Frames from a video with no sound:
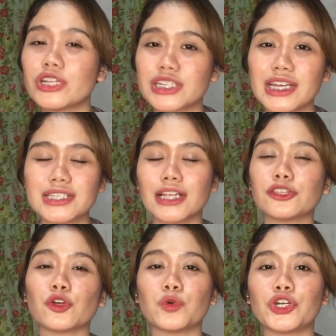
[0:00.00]
witch
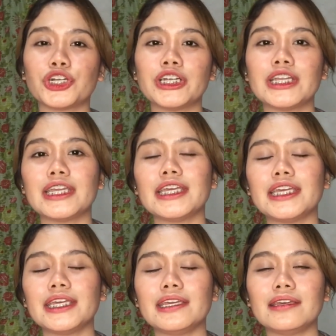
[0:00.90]
hazel toner
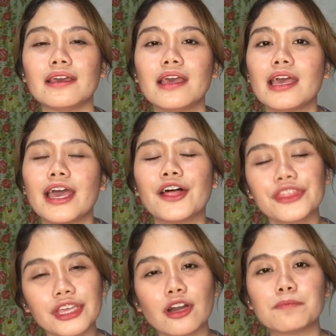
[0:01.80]
ni
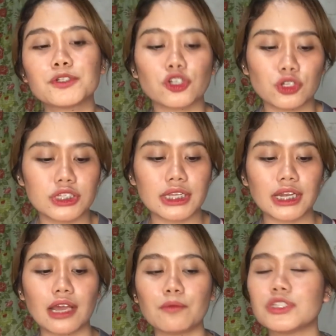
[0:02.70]
healthy options,
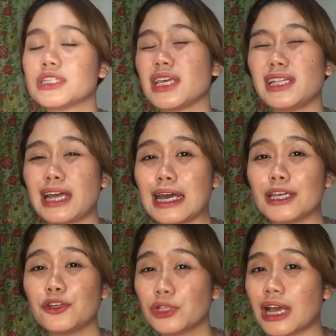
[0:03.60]
and I would say na,
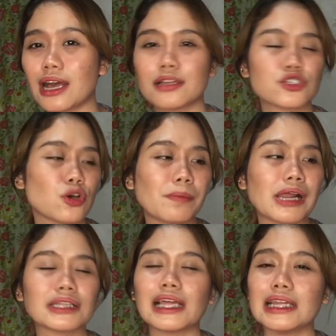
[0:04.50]
yun nga,
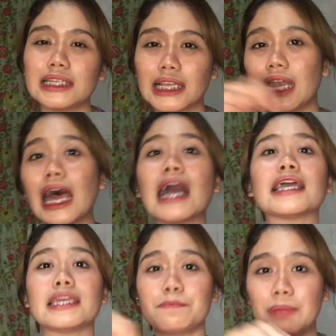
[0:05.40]
sobrang dali niya lang
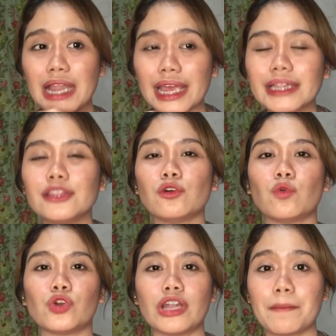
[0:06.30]
i-blend
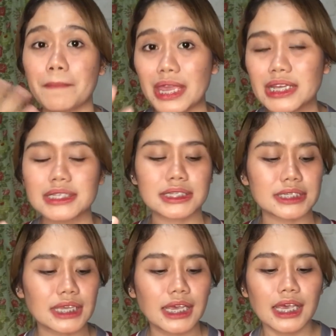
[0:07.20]
or i-mix.